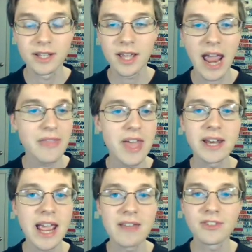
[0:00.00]
And then
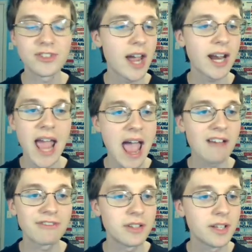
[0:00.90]
in the second half,
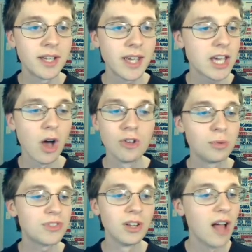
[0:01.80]
he goes
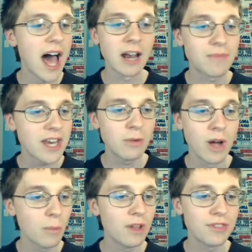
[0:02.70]
with the lineup that he went
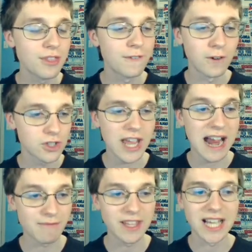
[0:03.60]
with in the first
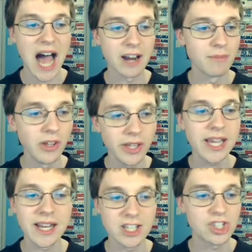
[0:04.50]
half that got him the lead,
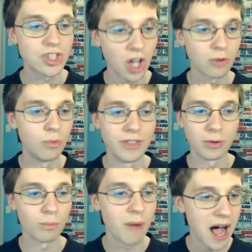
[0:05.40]
and he stuck with it.
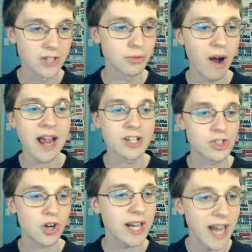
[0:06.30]
Miles Rice,
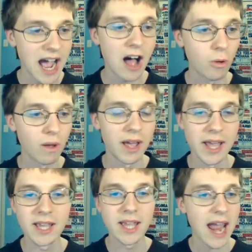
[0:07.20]
Trey
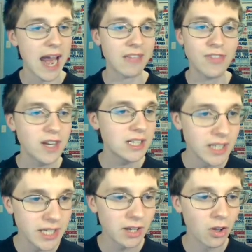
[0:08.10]
Galloway, Anthony
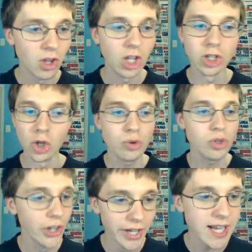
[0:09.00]
Leal, Luke
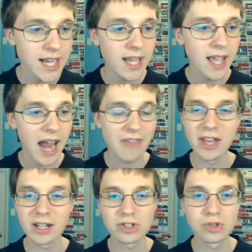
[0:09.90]
Goody, and
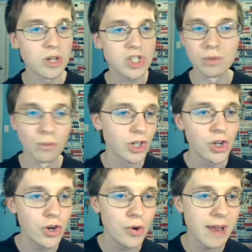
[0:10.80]
then switching
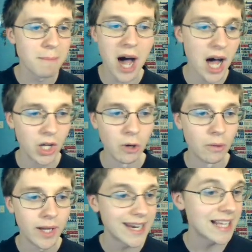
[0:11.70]
Renew and Ballo.
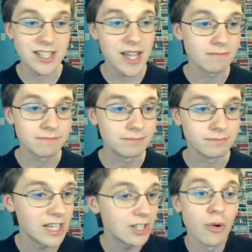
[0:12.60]
And that's it.
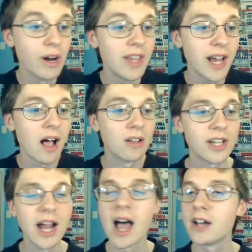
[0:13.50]
Didn't do anything else. And
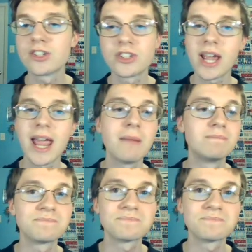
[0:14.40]
I understand